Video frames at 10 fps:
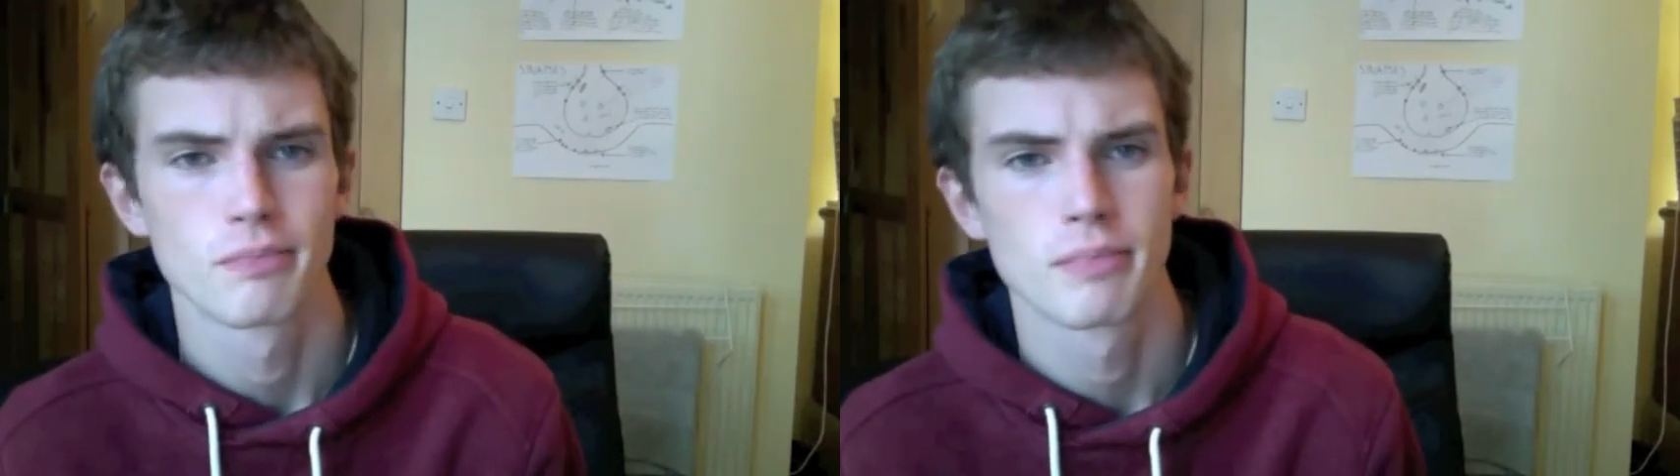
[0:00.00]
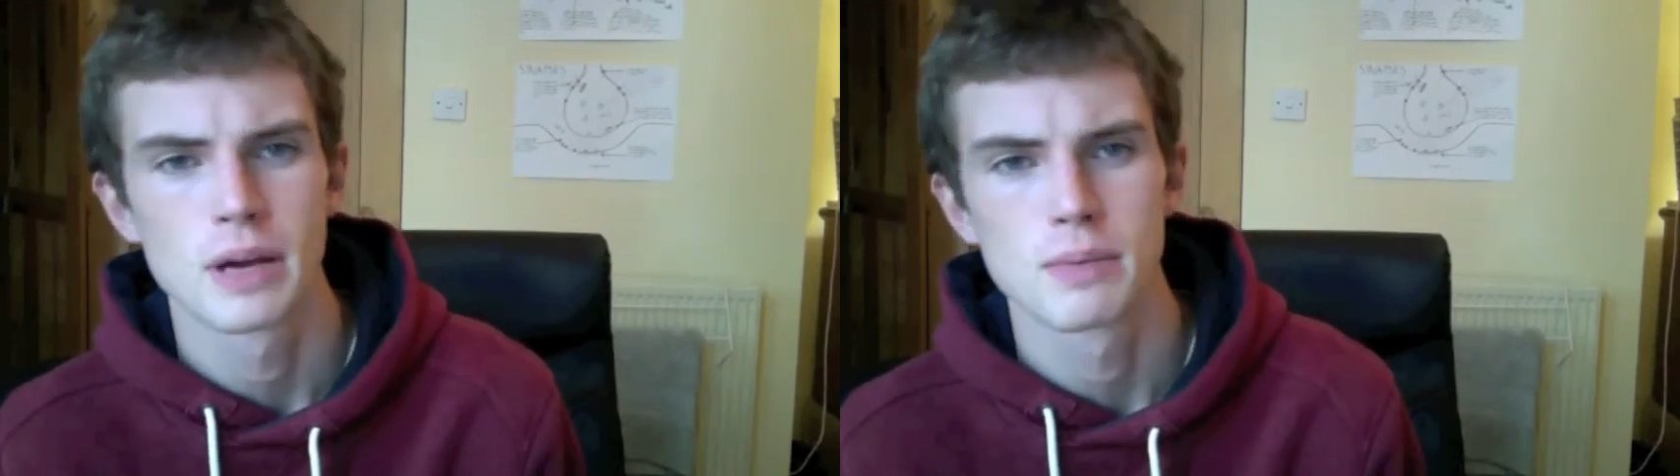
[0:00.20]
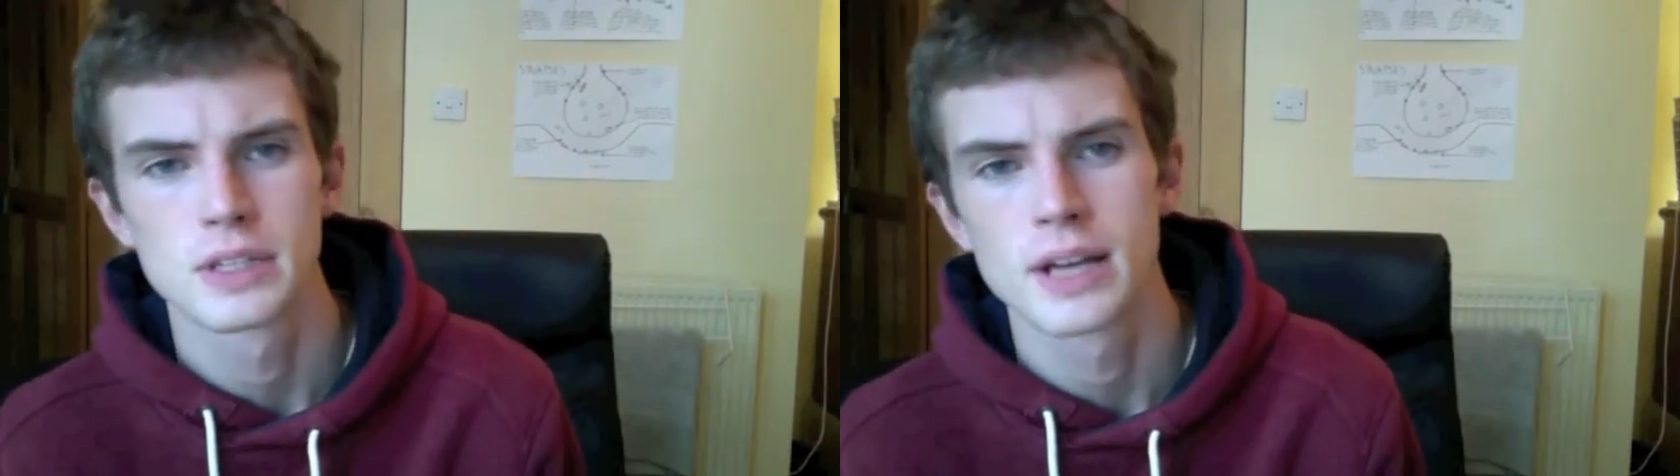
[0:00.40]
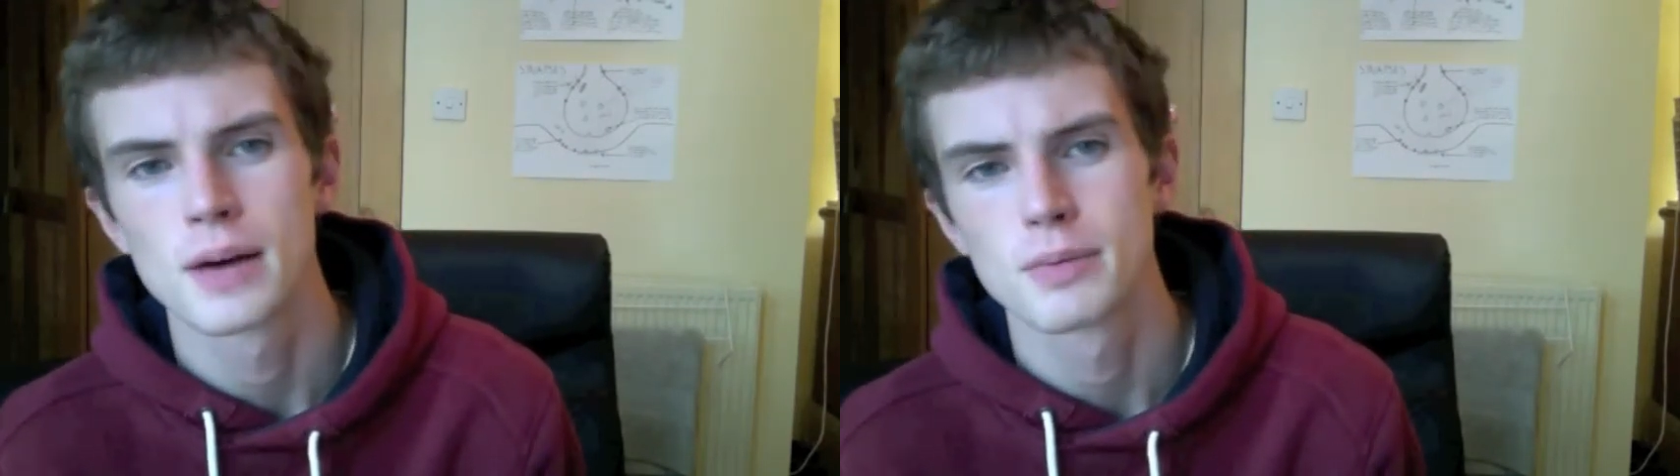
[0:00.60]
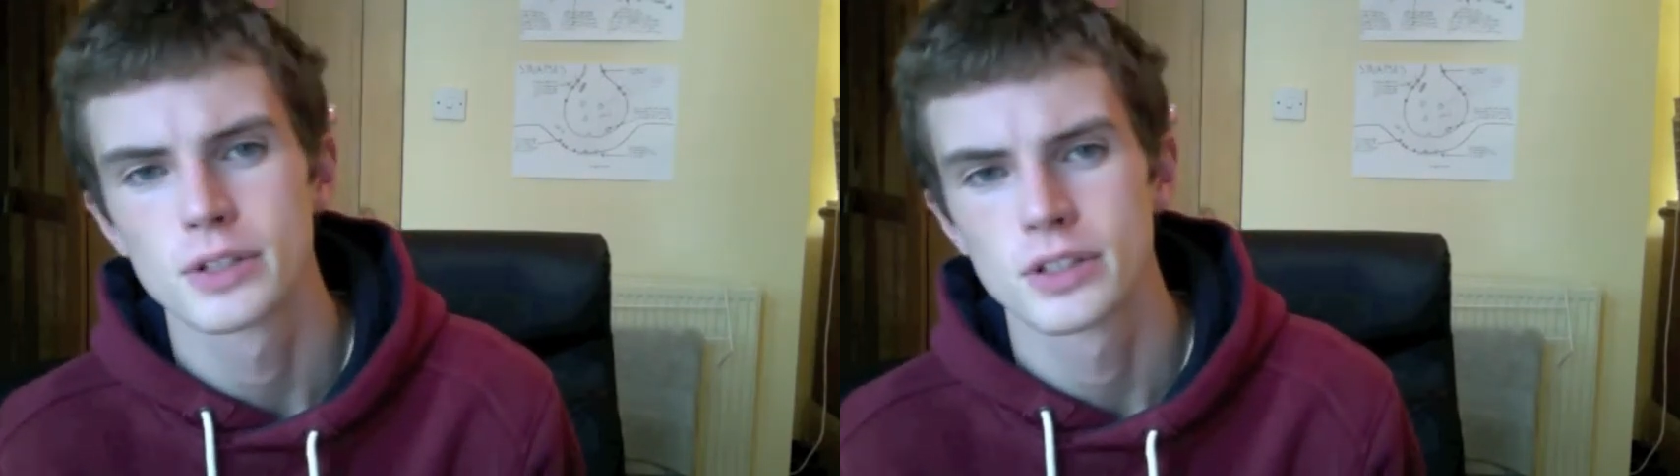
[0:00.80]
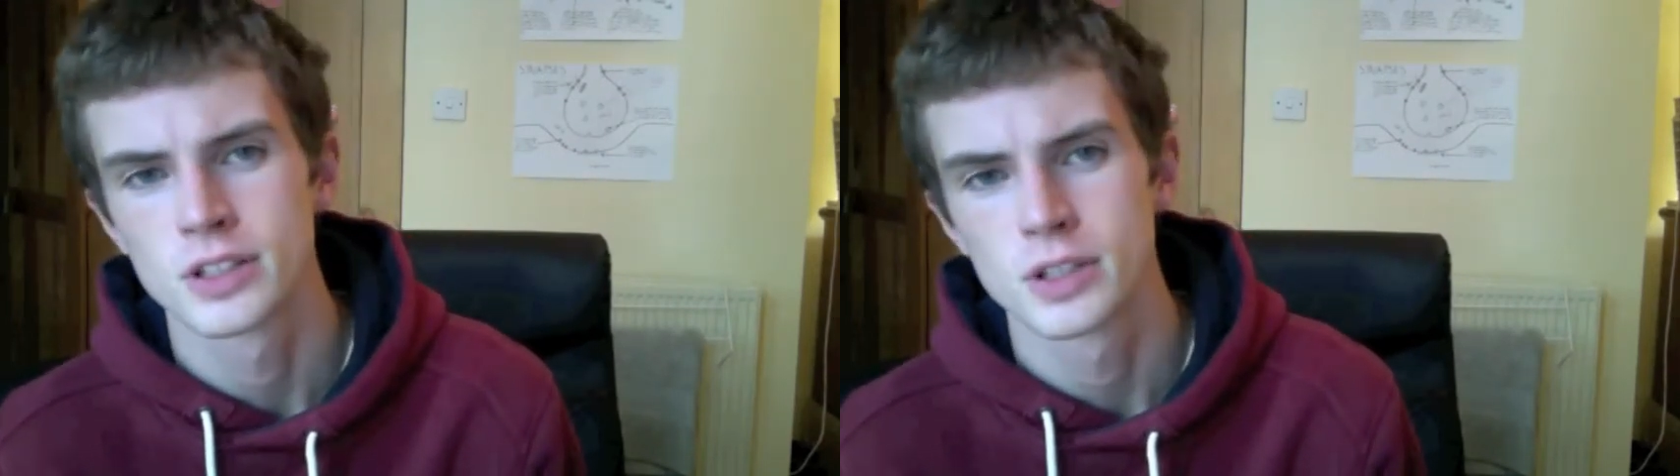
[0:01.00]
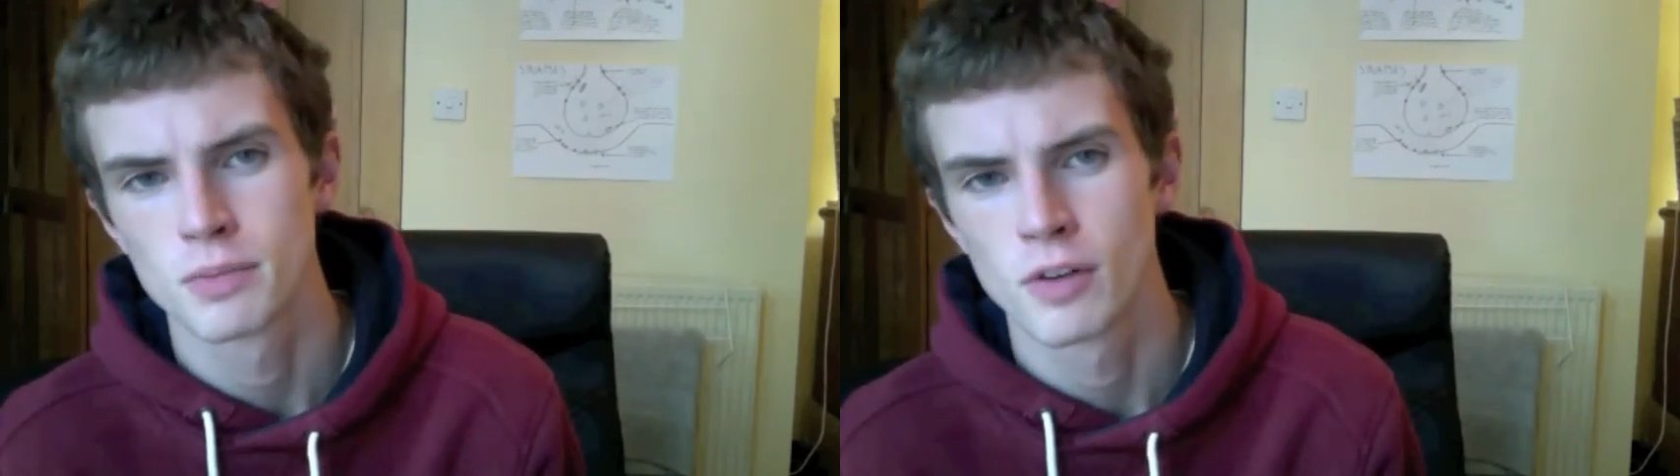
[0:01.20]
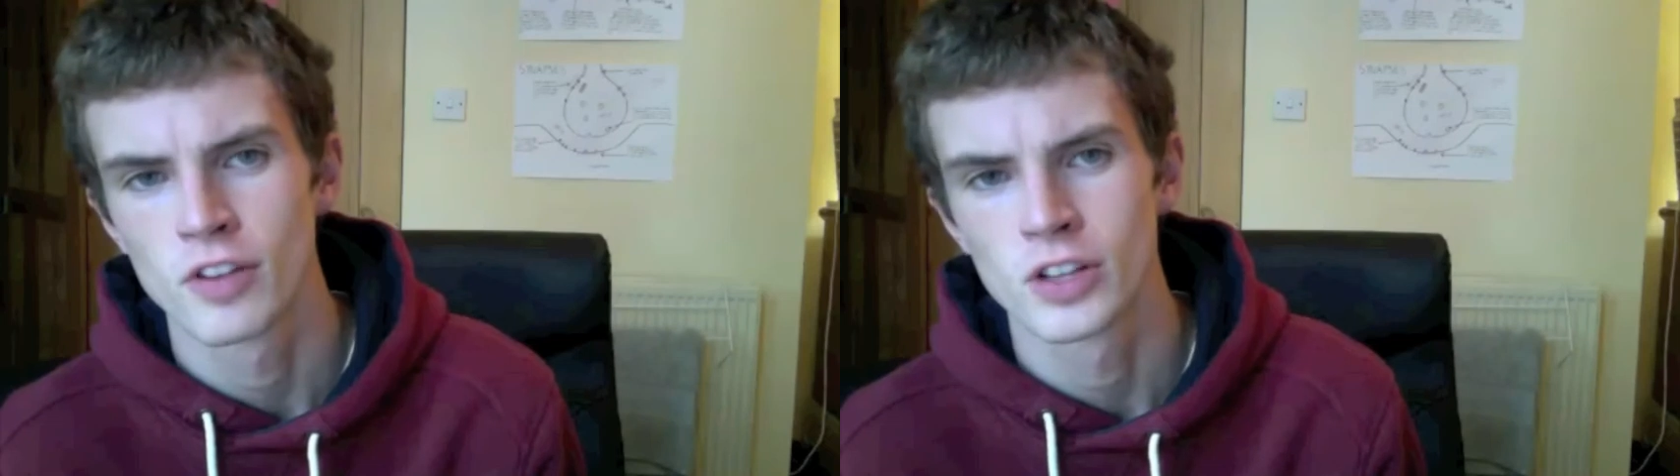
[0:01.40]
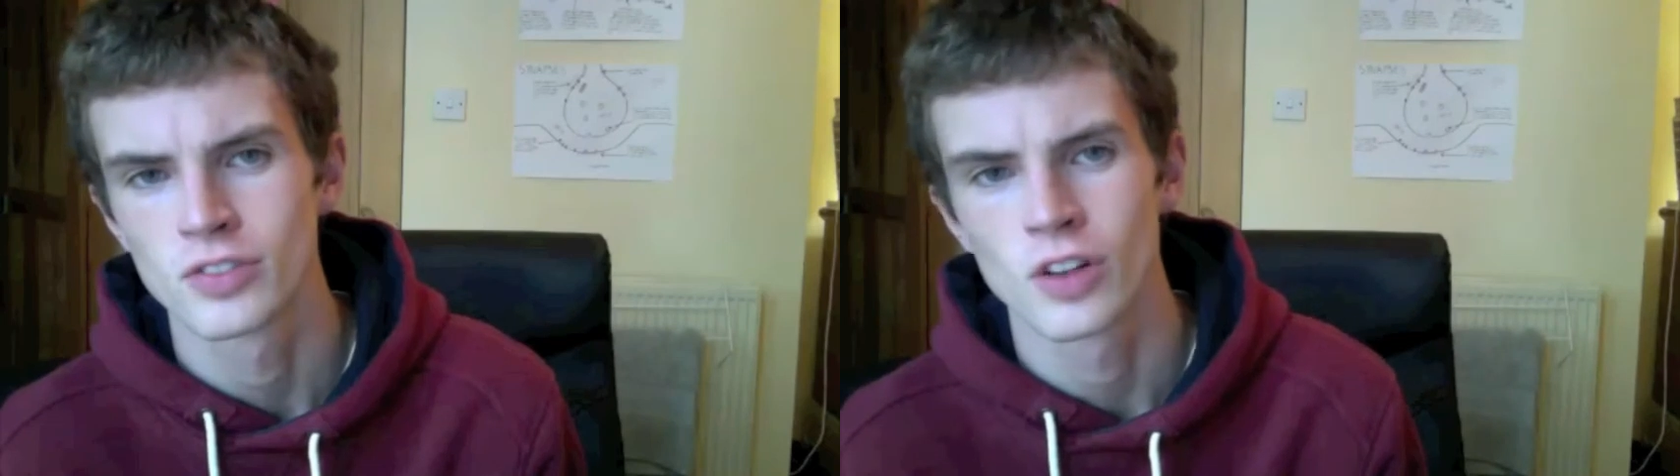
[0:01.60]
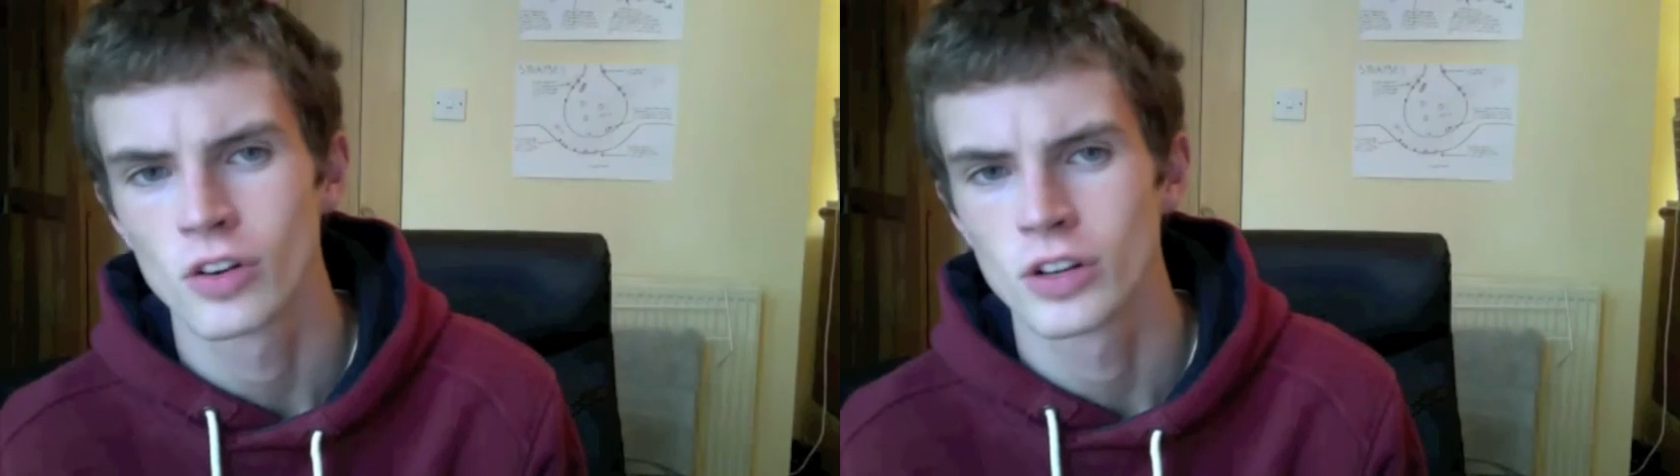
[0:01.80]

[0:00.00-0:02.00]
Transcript: baby steps, this is my first vlog,